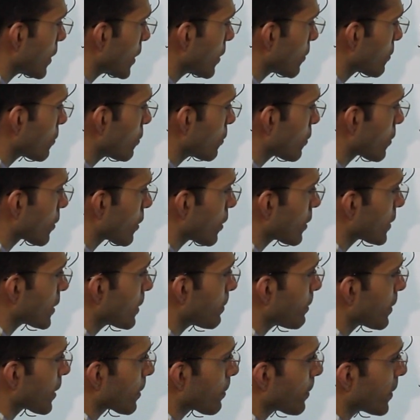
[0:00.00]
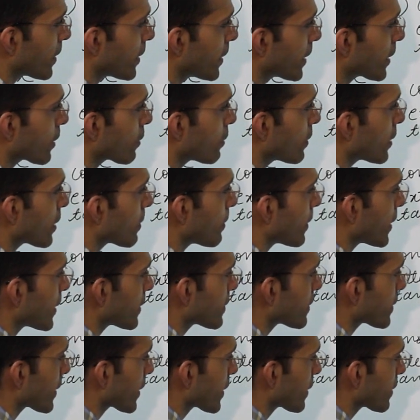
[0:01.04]
how to draw the perpendicular
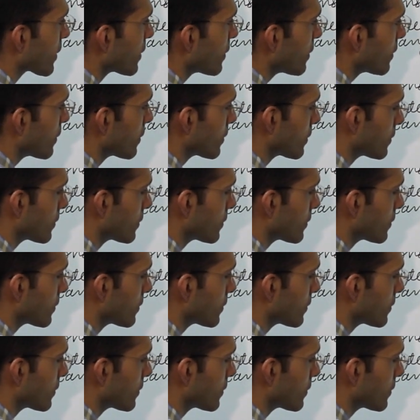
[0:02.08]
bisector.